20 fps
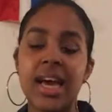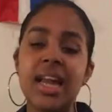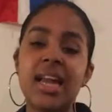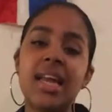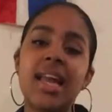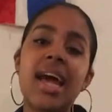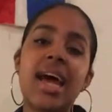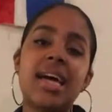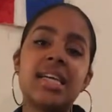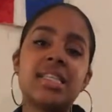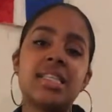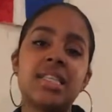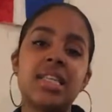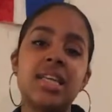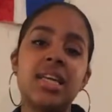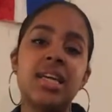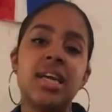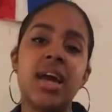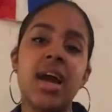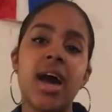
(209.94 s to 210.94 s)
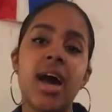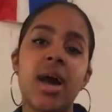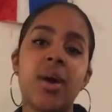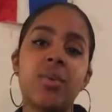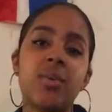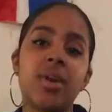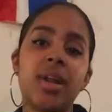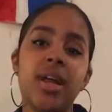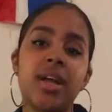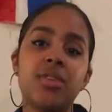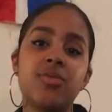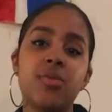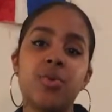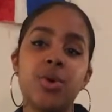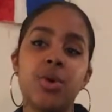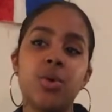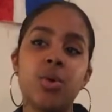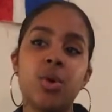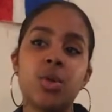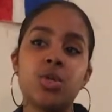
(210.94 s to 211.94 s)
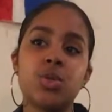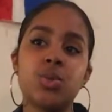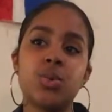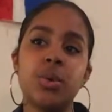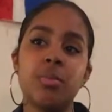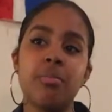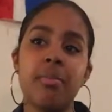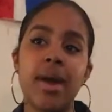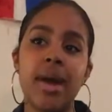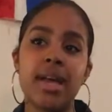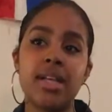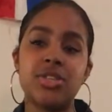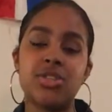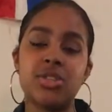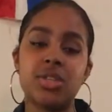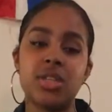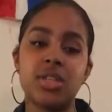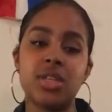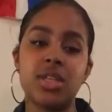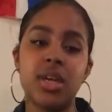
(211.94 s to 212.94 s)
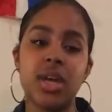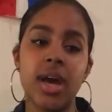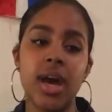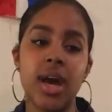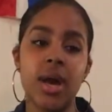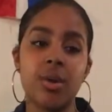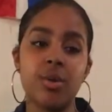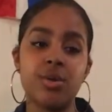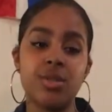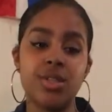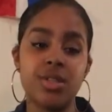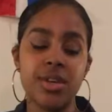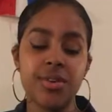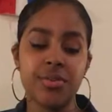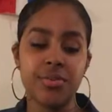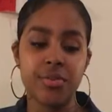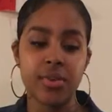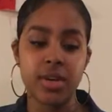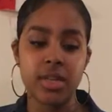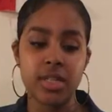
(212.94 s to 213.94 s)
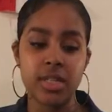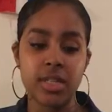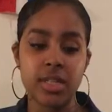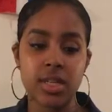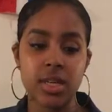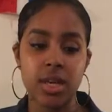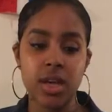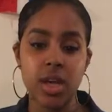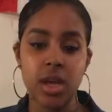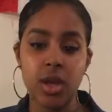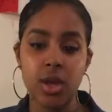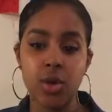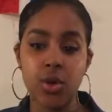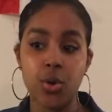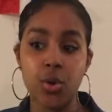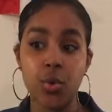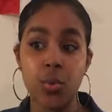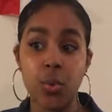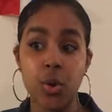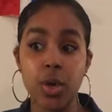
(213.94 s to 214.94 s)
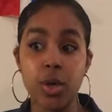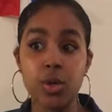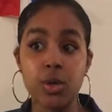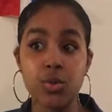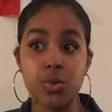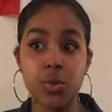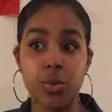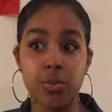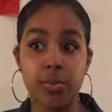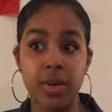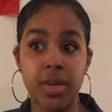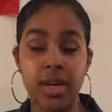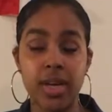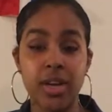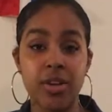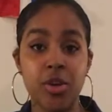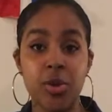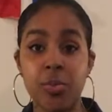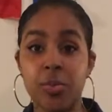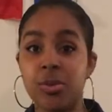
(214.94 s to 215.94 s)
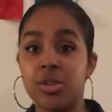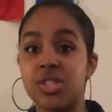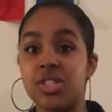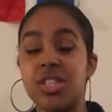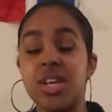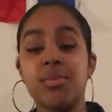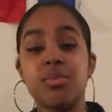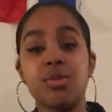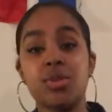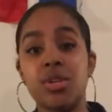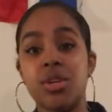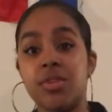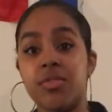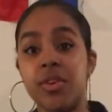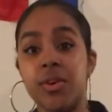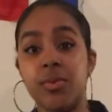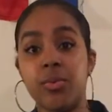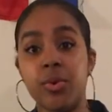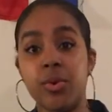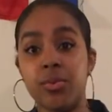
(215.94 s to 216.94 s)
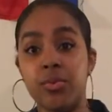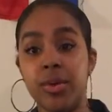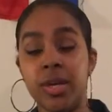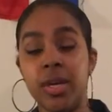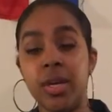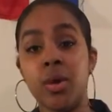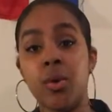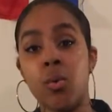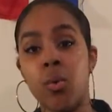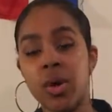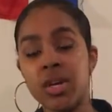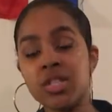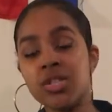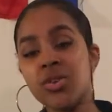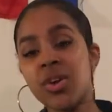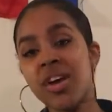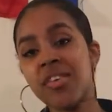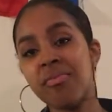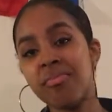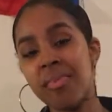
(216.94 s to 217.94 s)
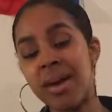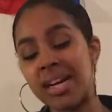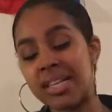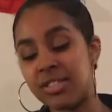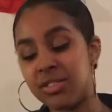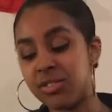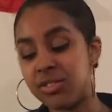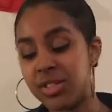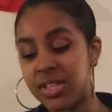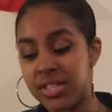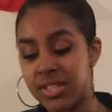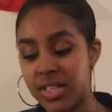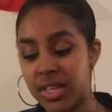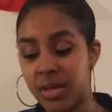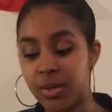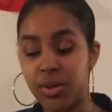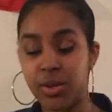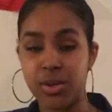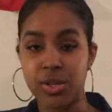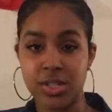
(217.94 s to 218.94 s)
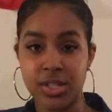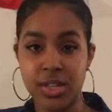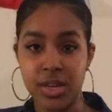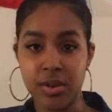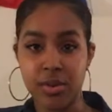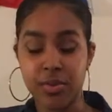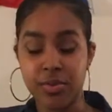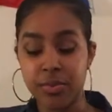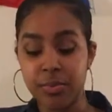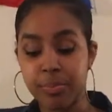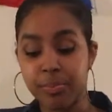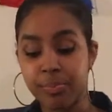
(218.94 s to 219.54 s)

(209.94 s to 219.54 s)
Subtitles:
And lastly, I would like for you all to imagine how different your world will be and your perception of it will be once you have mastered the skill yourself.